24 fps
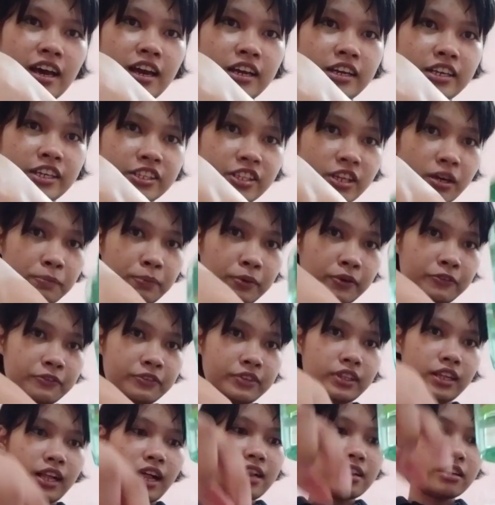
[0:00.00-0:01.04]

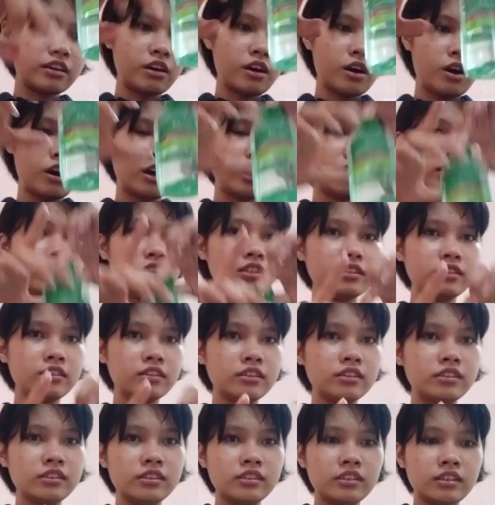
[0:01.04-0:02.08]
isopropyl alcohol,
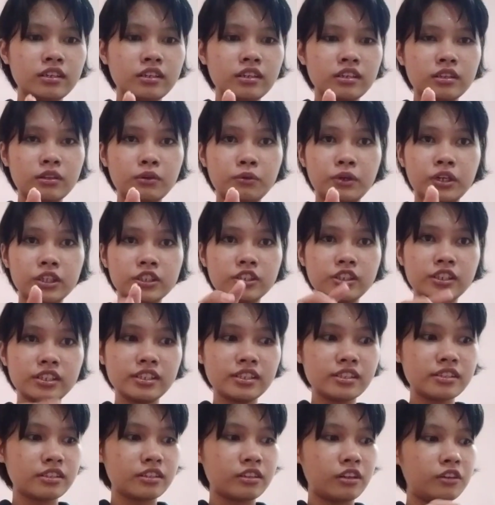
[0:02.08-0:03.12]
the water
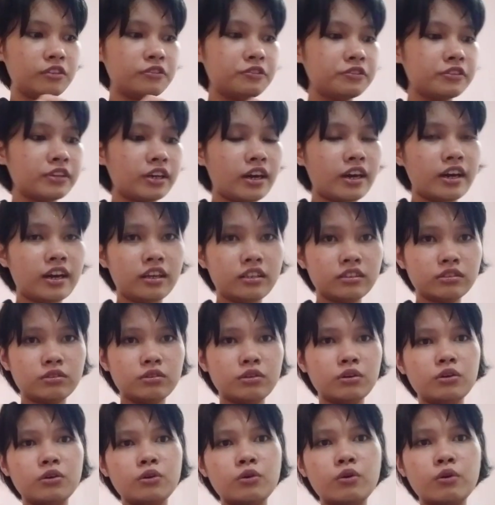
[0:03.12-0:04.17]
itself, and
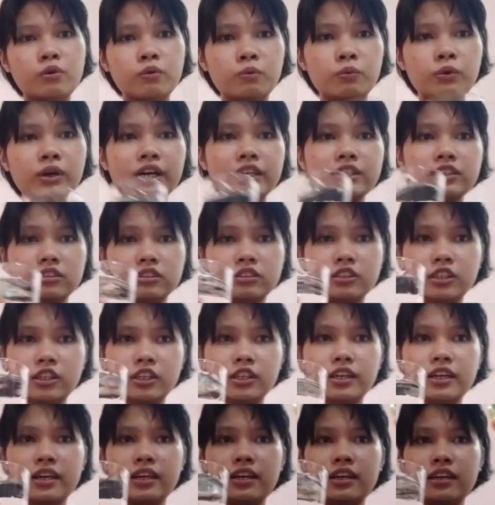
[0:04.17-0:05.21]

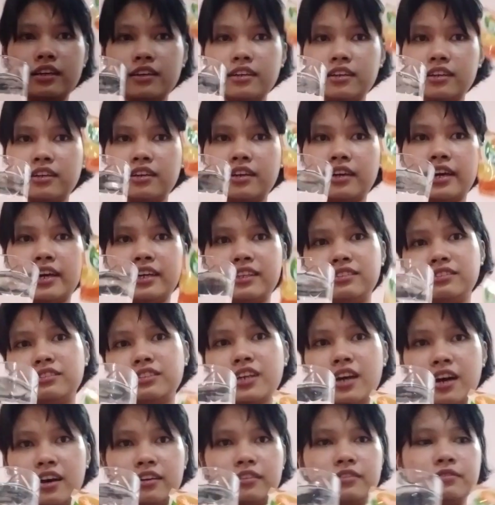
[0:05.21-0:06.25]
water and
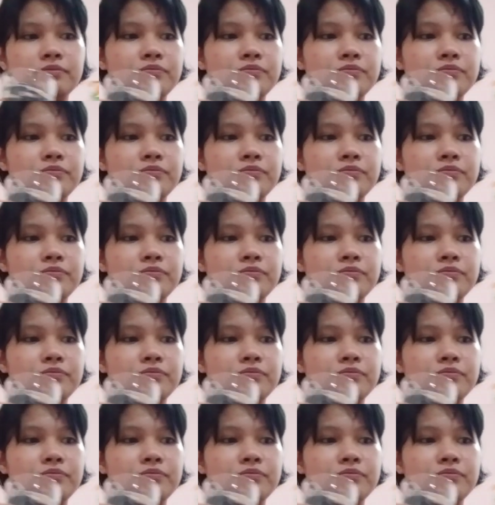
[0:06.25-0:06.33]
tongue.